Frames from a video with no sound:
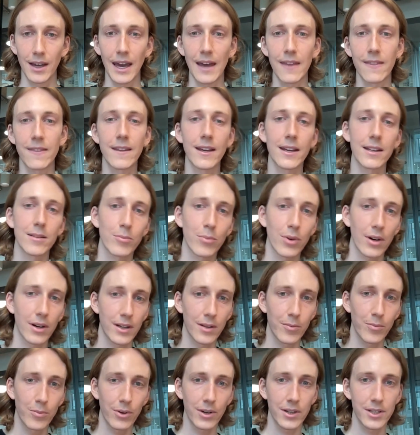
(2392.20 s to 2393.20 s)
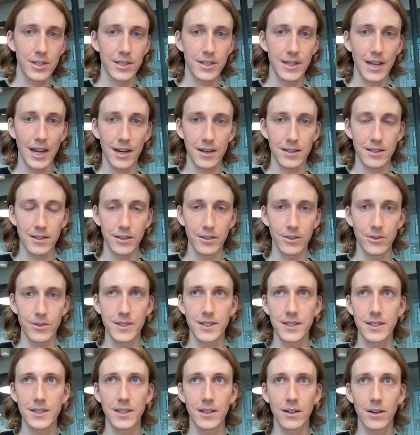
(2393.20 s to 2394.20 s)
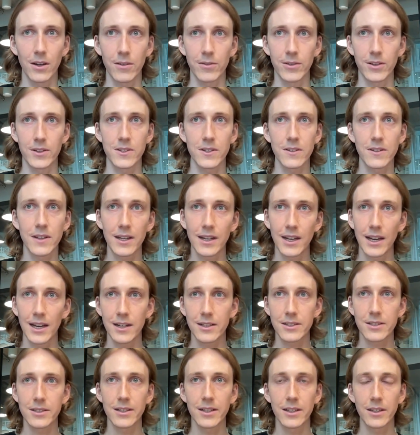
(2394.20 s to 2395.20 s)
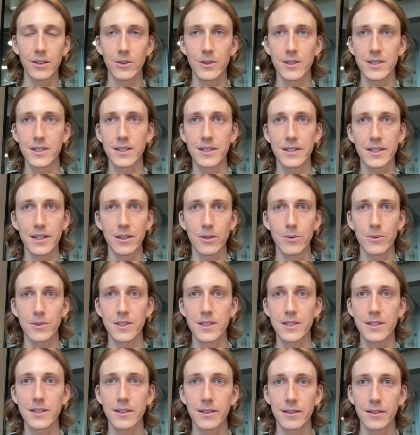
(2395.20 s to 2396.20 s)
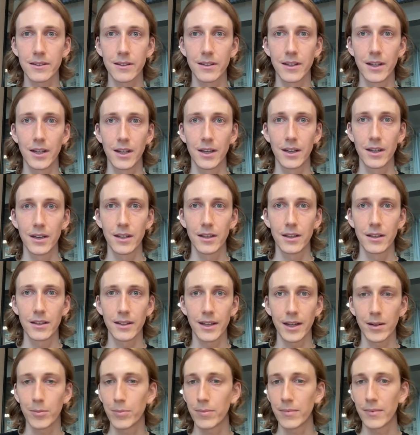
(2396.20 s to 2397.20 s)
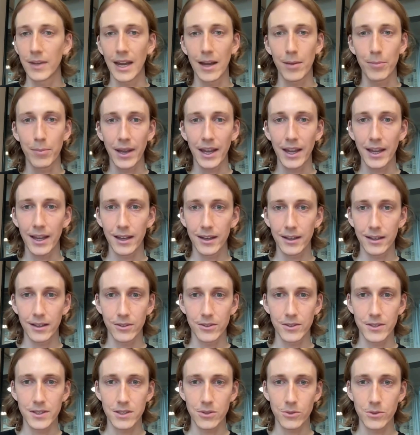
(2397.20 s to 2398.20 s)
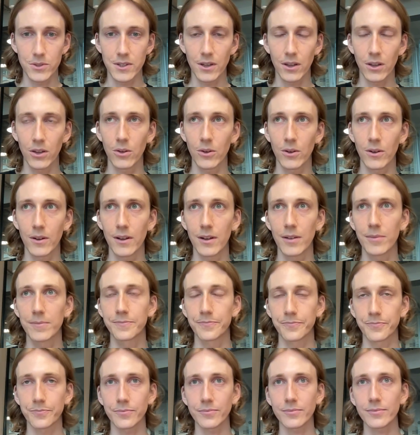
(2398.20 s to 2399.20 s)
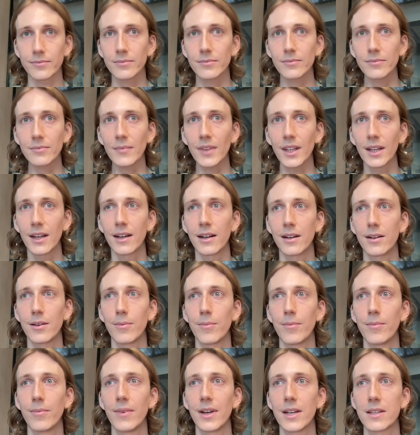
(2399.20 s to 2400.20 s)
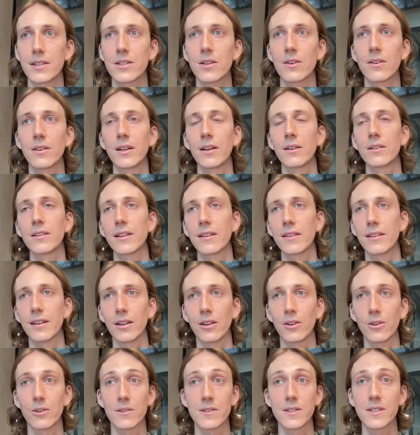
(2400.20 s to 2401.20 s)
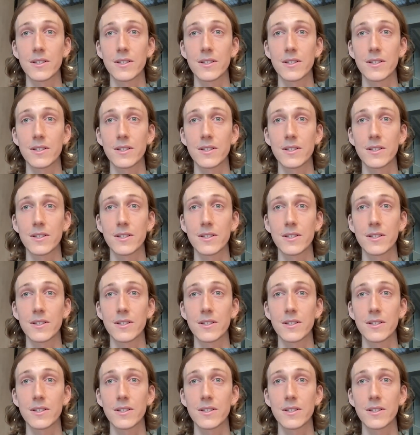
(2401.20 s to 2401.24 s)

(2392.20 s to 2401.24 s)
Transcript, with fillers: and then bridge the Axelar USDC over. So that Axelar USDC was still like at peg, it was still secure. And so the only thing you could